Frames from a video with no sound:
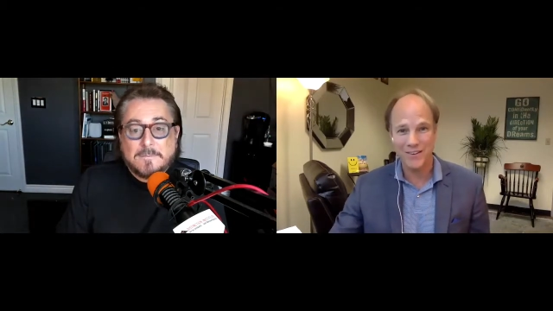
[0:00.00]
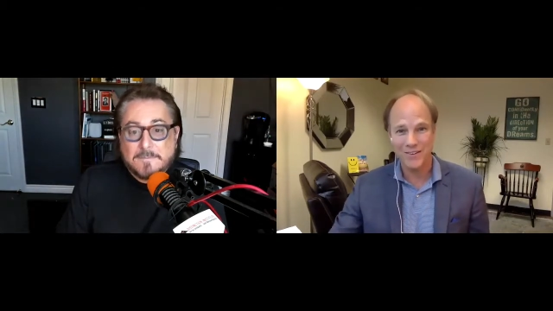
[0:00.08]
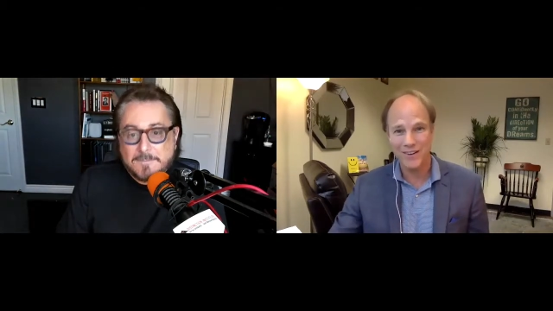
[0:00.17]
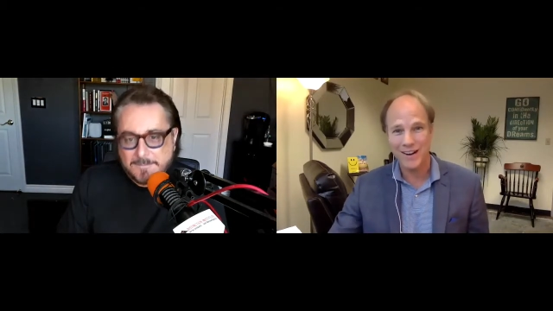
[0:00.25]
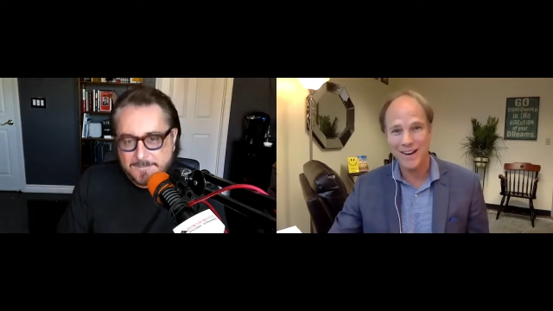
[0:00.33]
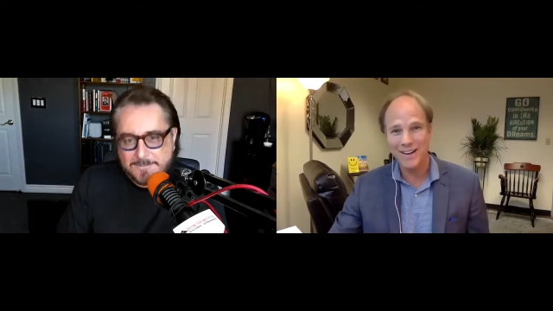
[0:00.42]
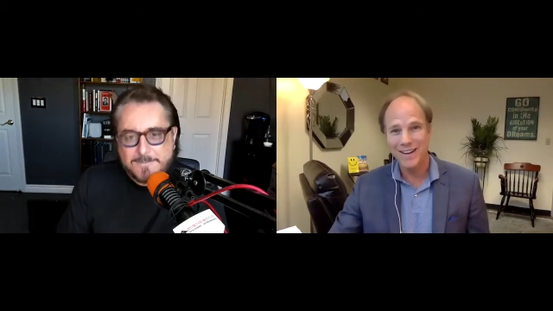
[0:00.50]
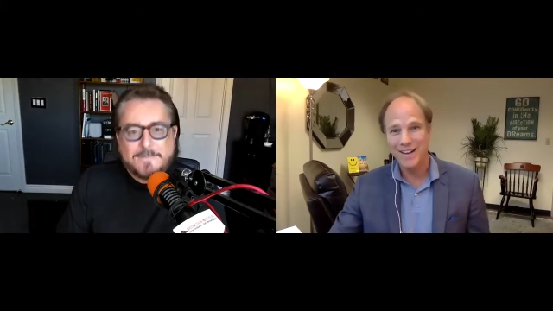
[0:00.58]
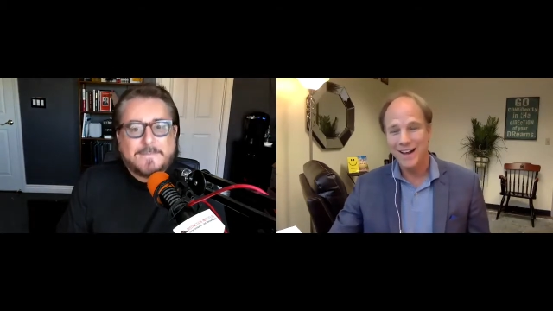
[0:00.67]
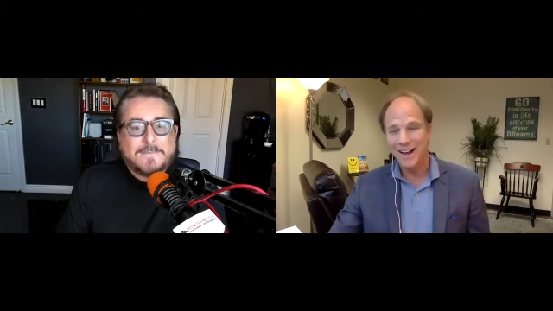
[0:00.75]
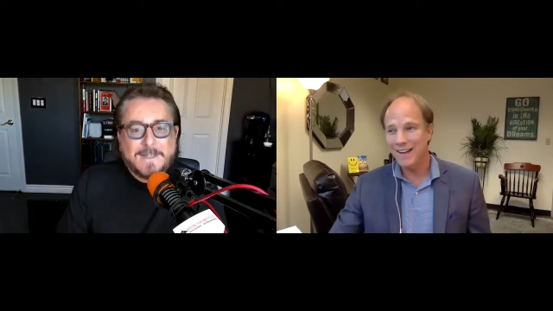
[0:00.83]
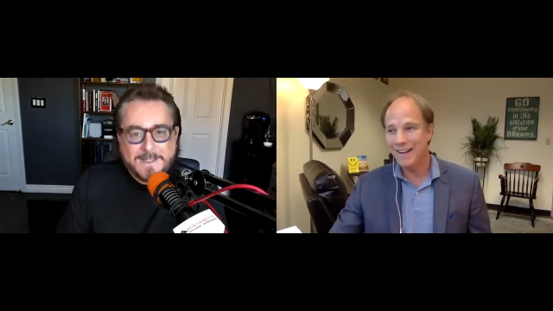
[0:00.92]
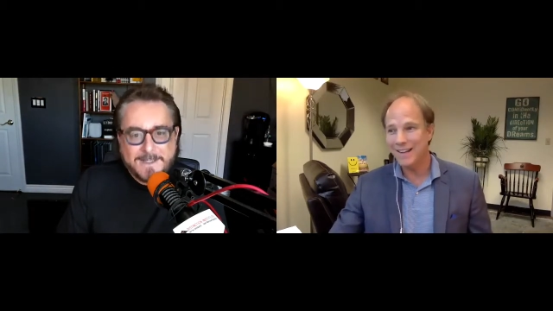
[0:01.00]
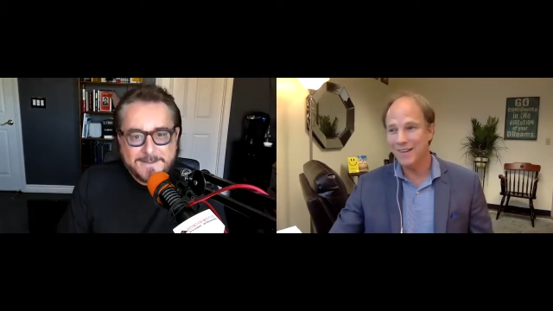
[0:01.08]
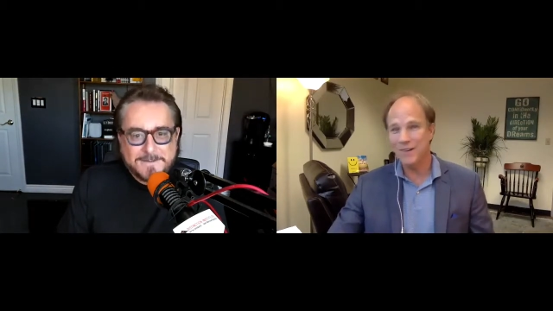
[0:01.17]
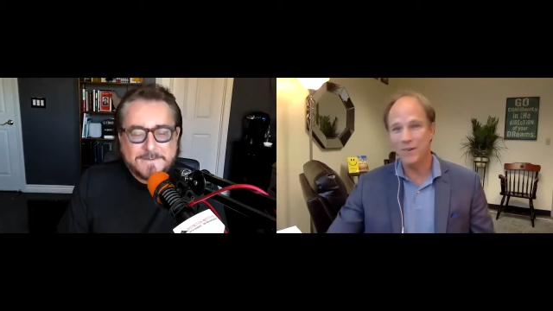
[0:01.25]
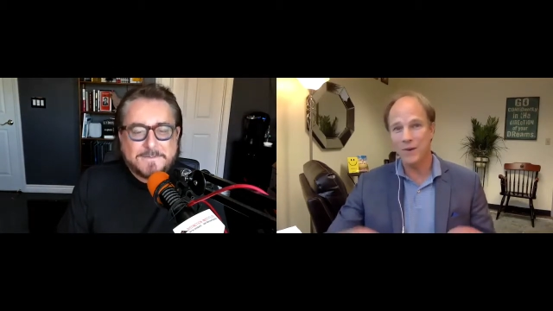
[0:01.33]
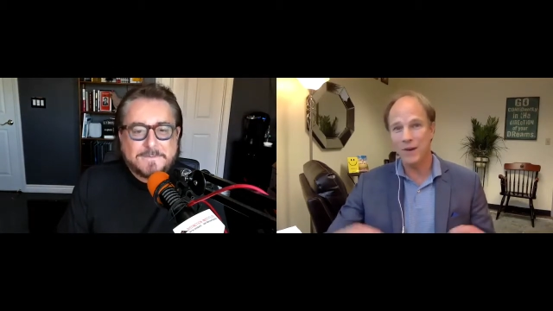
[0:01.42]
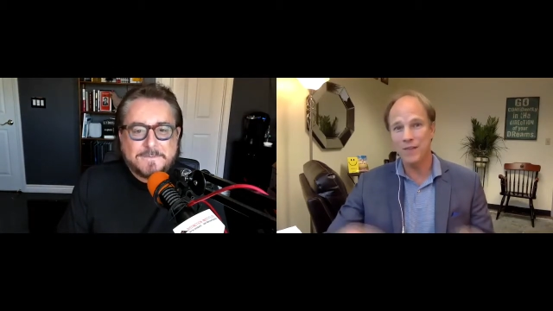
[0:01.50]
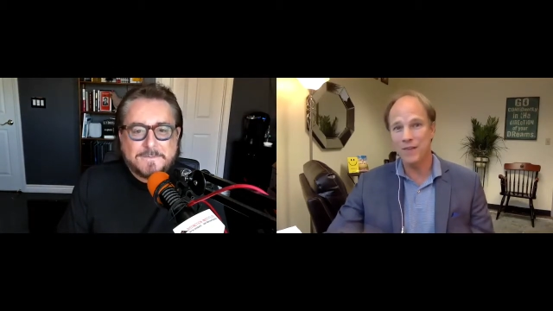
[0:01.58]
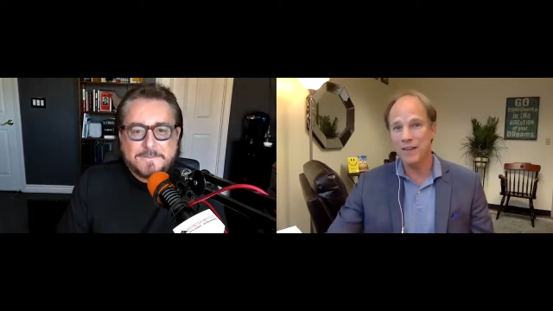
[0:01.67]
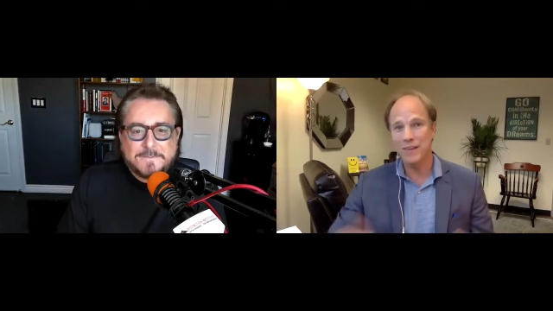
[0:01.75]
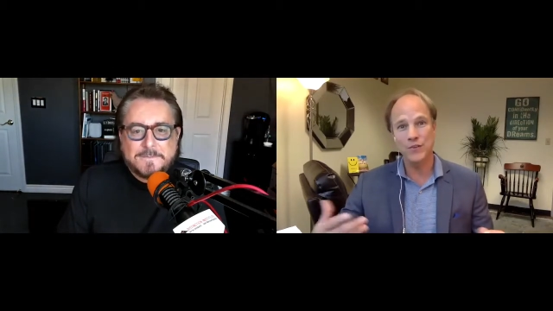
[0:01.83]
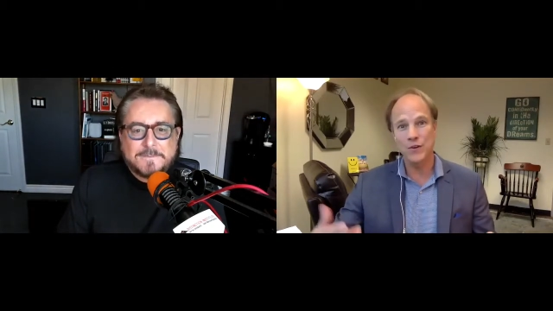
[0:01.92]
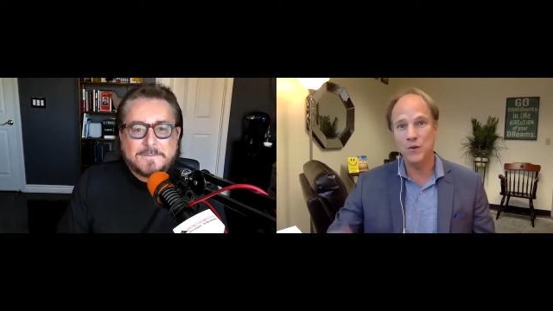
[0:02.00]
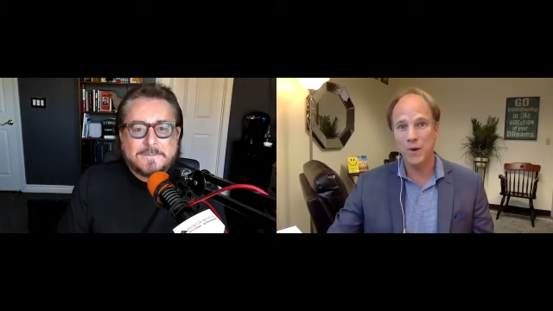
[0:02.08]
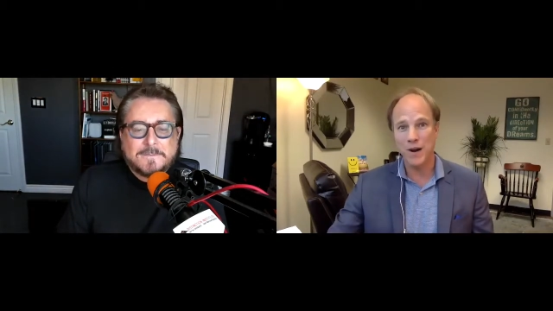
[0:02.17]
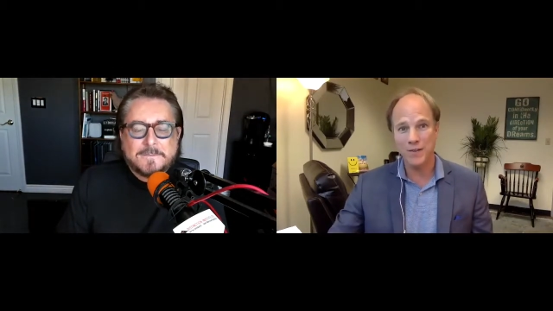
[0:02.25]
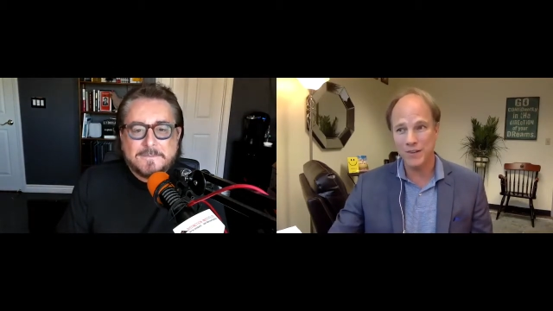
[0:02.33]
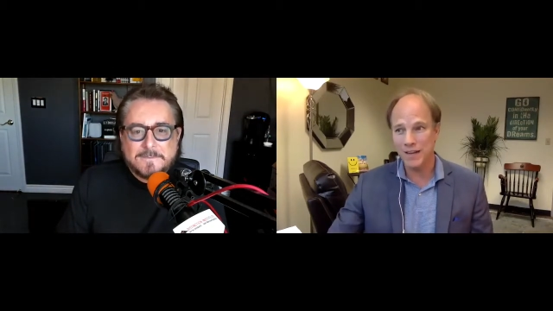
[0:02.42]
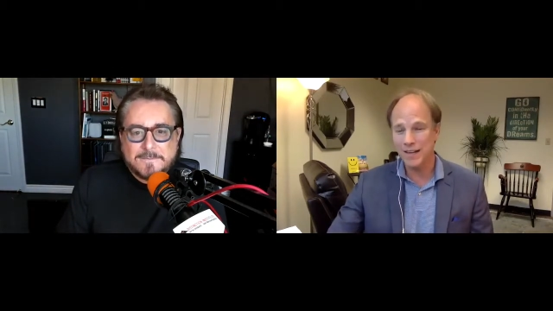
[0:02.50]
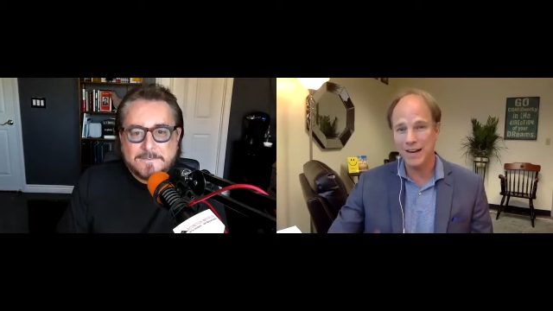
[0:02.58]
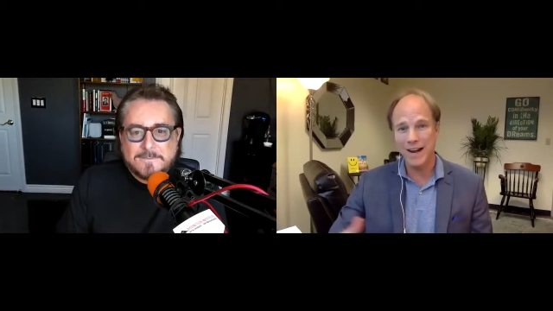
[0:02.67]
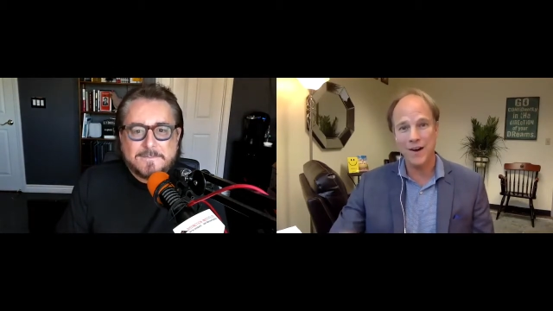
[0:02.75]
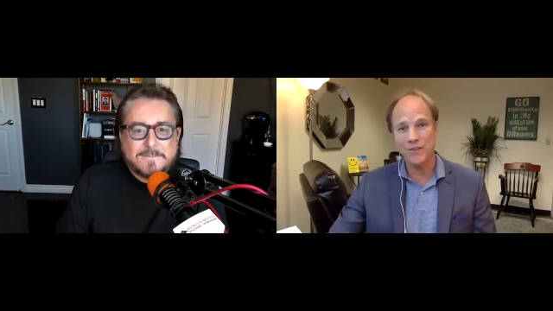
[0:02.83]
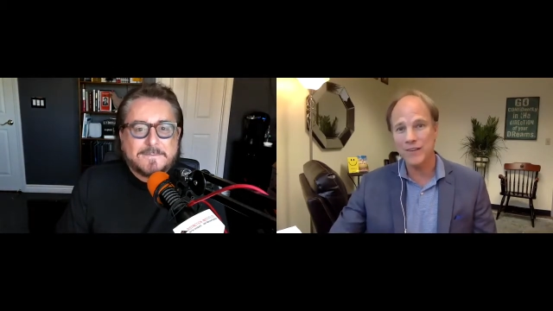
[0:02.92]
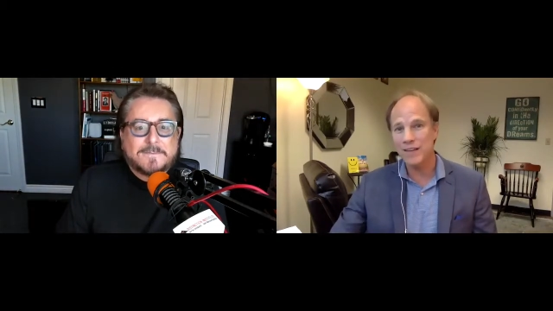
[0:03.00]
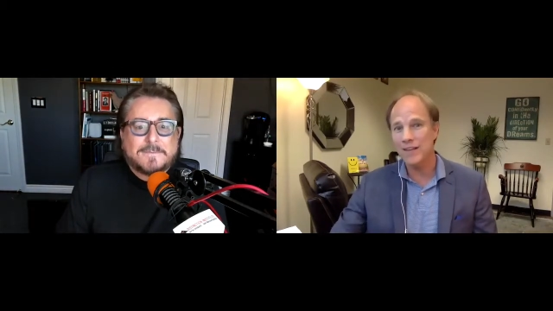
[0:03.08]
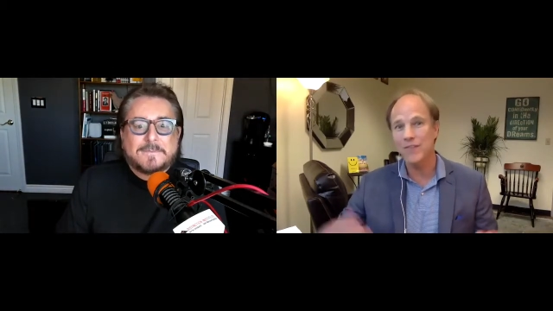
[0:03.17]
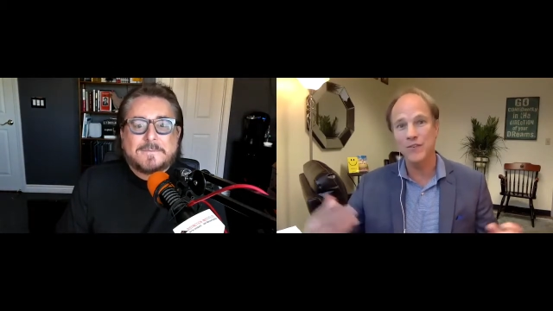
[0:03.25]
Speaker 1: right? I get a wife, he gets two wives. I get a house, he gets